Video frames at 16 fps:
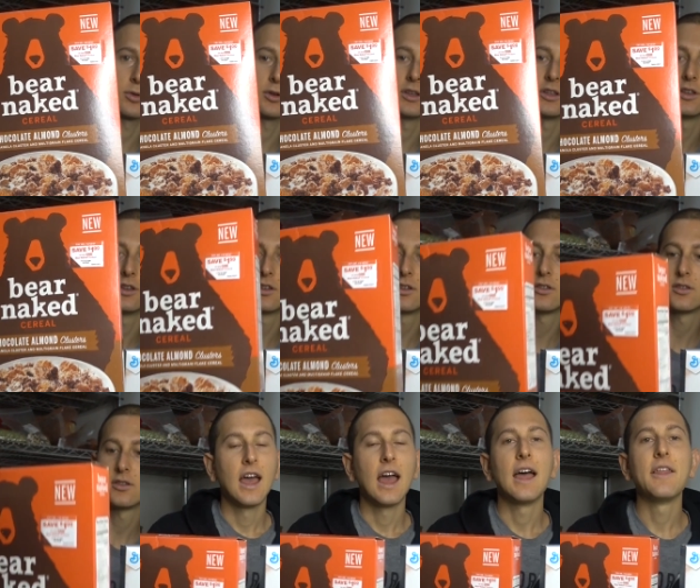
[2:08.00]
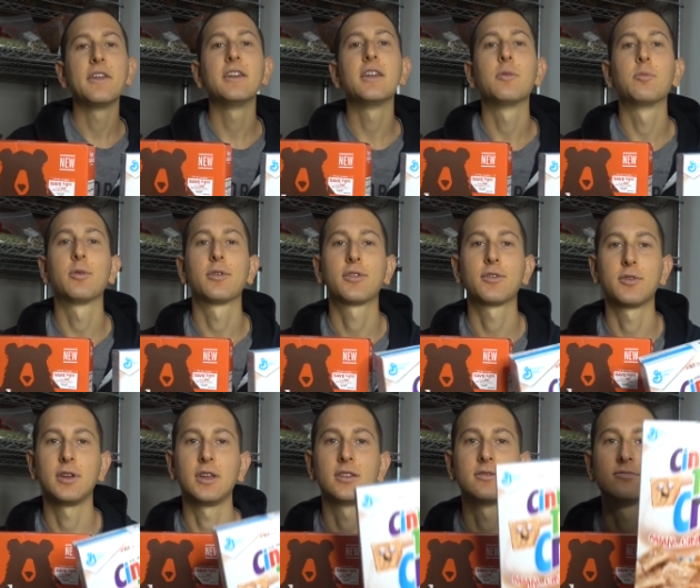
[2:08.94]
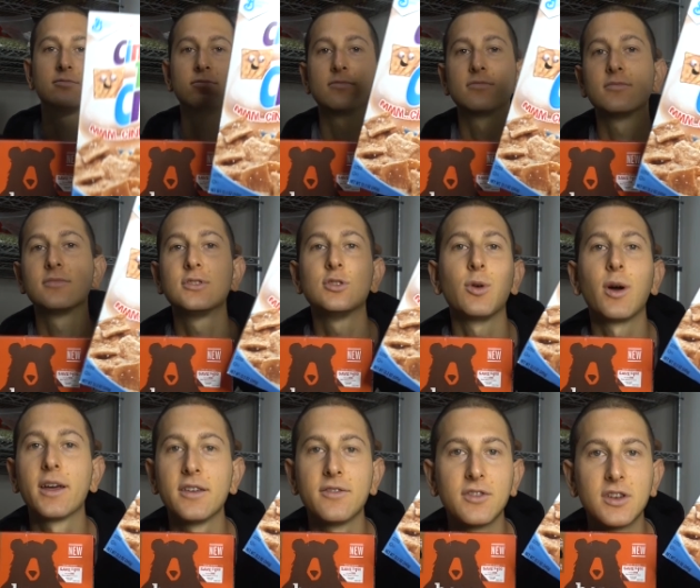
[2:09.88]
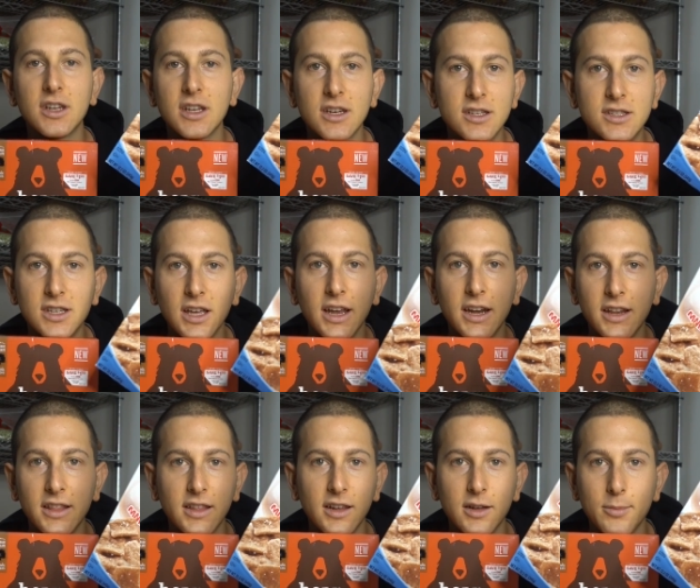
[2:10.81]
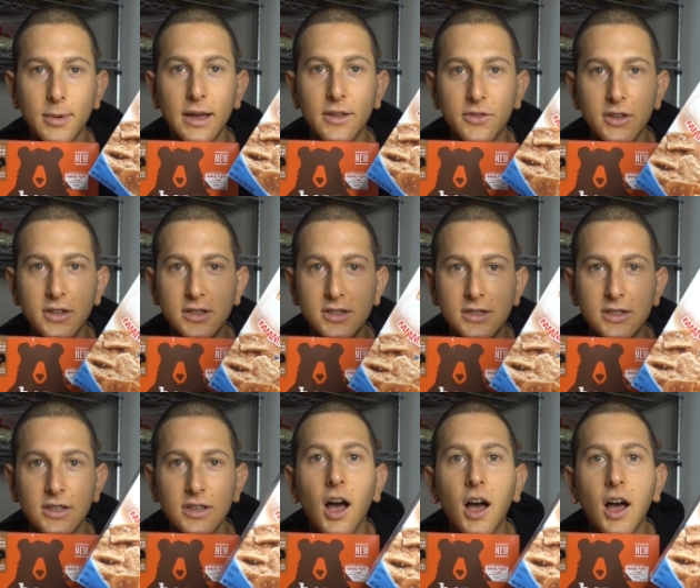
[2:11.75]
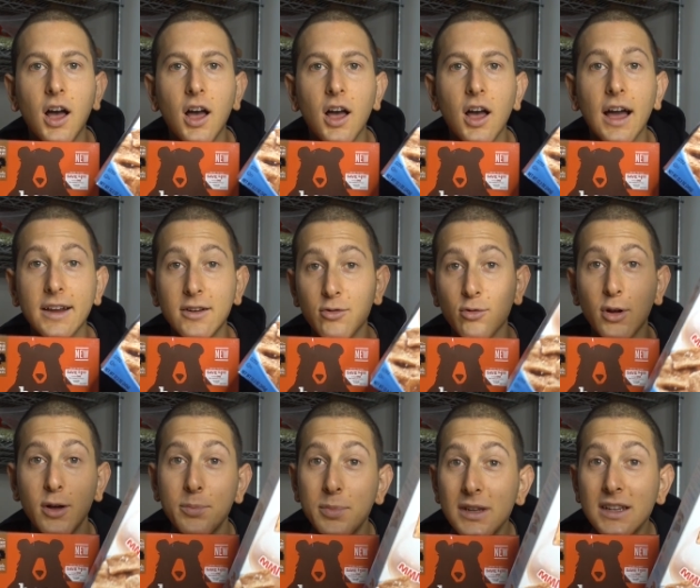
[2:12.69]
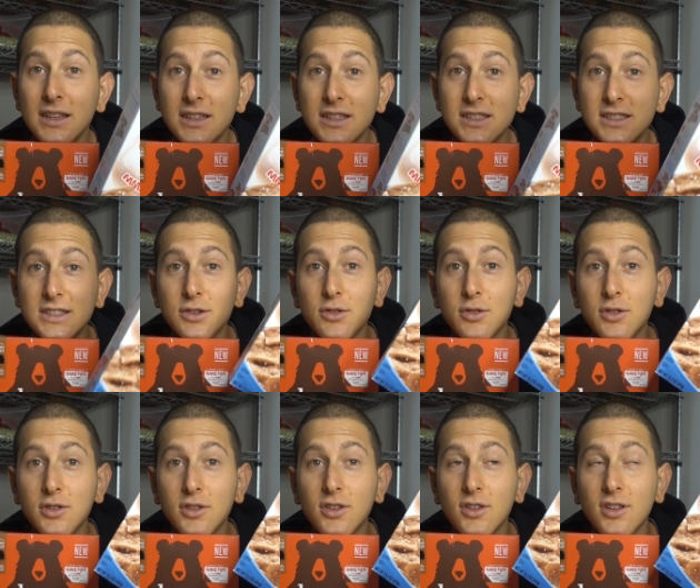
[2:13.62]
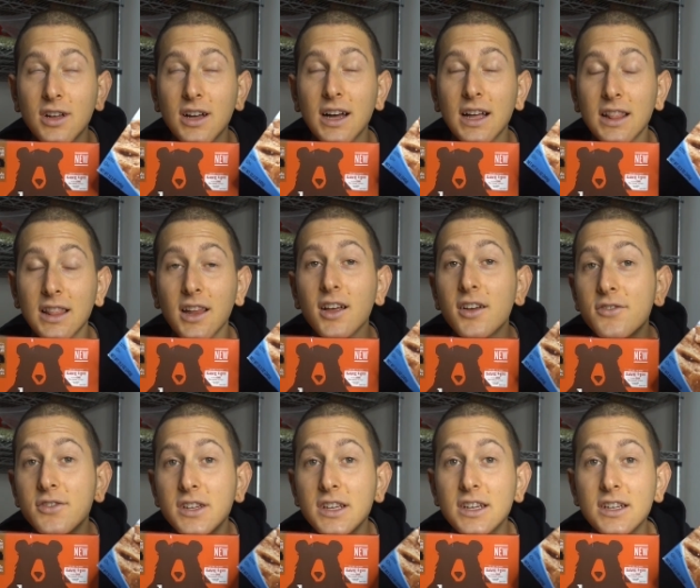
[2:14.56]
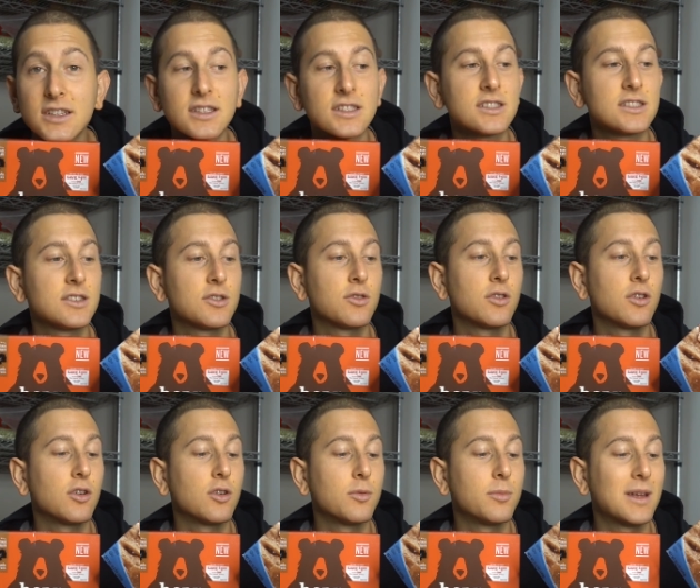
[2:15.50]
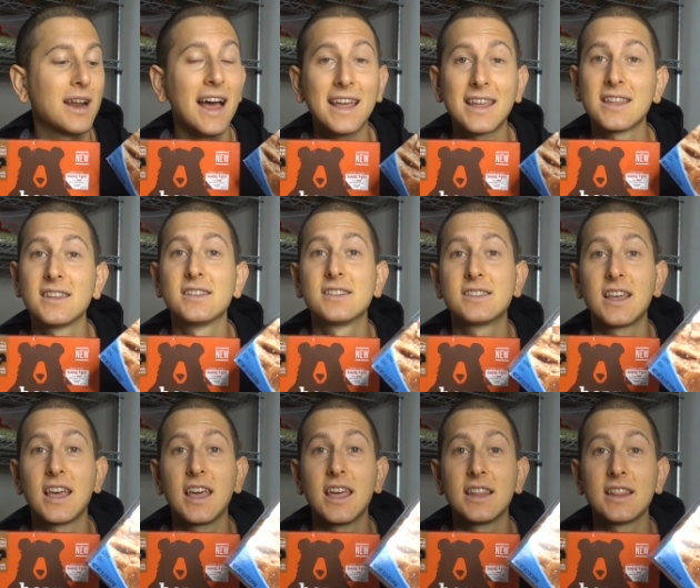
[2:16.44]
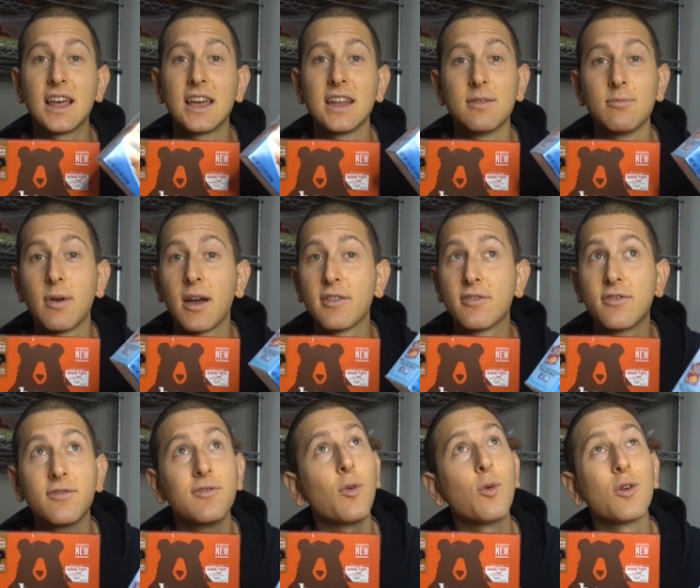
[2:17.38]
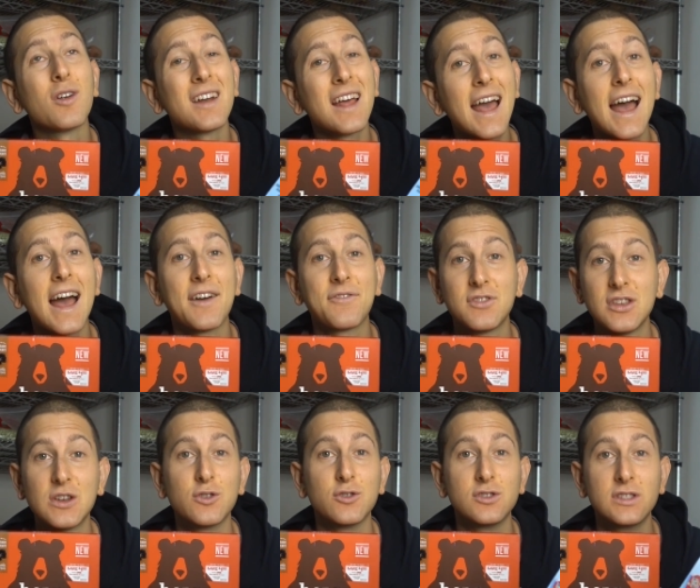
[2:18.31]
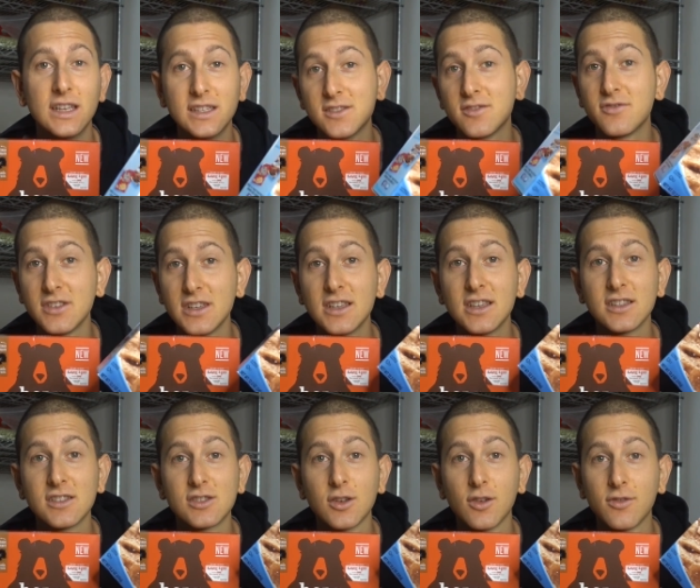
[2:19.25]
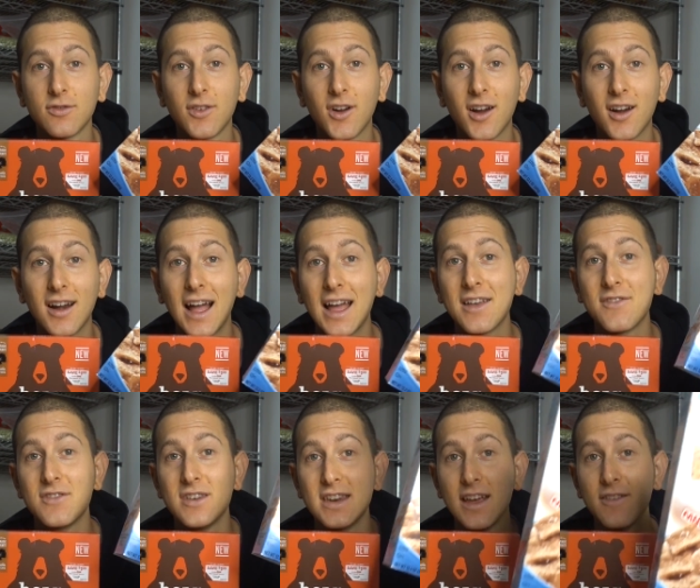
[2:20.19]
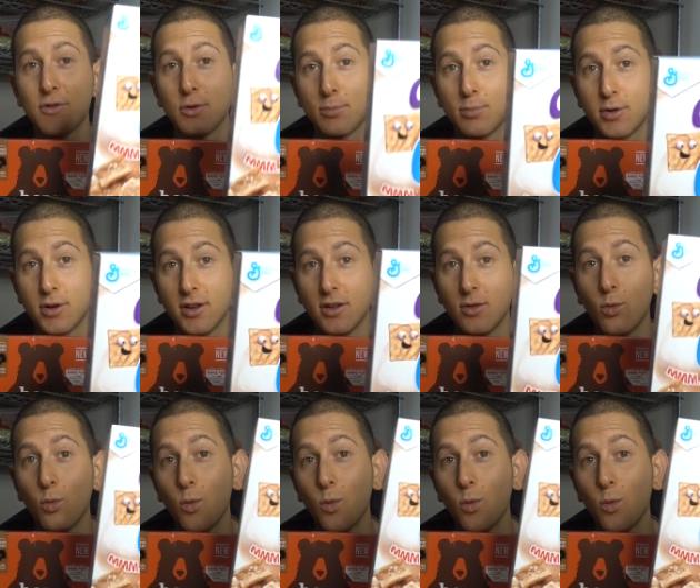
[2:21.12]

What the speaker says: pretty good. And then number three. Do I even need to say anything about this? I grew up eating the cereal, I loved eating the cereal, but I can say that in my 4.5 years as a vegan so far, I have never put